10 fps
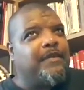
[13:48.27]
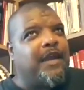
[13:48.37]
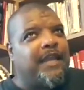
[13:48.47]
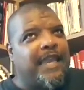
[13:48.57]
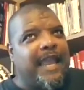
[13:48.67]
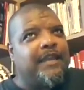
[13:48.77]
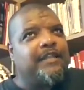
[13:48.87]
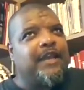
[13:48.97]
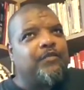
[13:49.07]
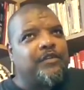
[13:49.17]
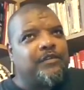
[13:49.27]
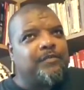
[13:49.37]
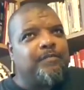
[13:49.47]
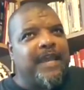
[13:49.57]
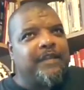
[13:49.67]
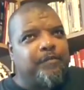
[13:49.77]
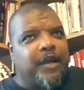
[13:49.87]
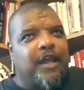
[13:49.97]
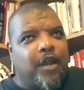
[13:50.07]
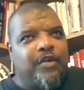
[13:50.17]
a gang that was made
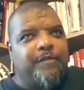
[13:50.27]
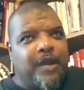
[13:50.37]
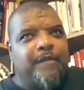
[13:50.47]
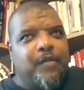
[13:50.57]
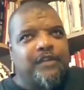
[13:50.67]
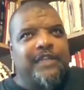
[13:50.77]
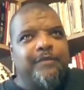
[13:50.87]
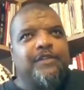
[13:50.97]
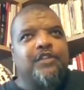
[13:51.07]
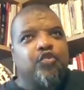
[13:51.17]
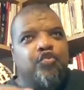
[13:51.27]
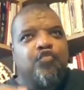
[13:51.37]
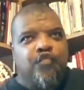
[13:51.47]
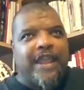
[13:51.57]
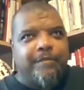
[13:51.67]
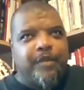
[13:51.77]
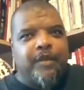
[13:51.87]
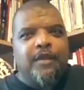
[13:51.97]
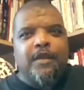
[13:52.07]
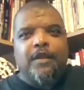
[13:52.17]
by only by Muslims who do rape.
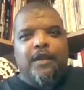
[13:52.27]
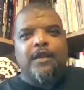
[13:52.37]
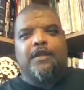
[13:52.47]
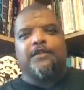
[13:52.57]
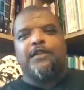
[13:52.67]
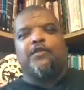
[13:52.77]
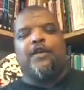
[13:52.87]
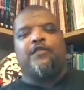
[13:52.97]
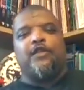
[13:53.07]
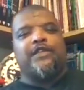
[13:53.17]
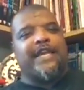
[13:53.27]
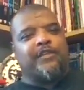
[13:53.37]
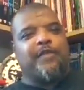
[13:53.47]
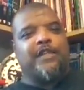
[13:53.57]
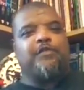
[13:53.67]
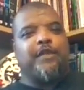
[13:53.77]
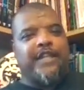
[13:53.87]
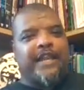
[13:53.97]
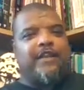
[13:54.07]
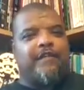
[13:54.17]
So I thought it was hate speech, but
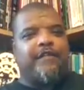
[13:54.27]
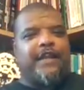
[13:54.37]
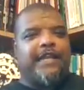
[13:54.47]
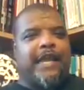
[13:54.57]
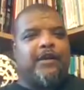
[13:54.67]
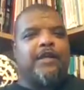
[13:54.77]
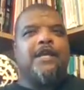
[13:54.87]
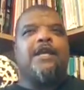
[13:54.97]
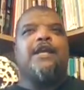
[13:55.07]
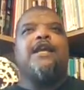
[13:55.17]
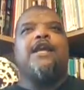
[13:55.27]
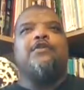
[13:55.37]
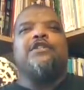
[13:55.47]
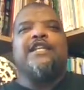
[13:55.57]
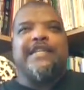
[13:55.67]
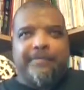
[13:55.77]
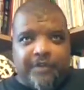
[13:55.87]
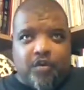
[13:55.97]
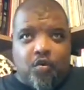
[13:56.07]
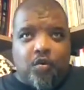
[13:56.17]
then I found out it was contempt
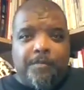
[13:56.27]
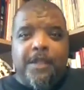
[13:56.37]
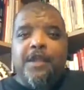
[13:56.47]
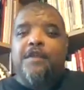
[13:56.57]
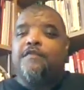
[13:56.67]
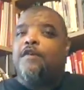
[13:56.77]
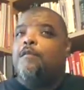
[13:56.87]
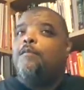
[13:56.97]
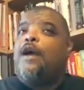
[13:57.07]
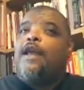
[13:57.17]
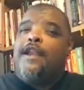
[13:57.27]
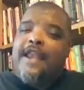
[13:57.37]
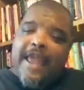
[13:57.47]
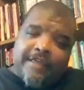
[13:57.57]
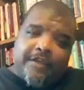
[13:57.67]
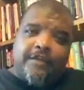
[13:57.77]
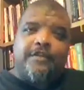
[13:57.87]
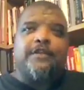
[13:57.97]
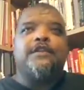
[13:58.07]
of court from another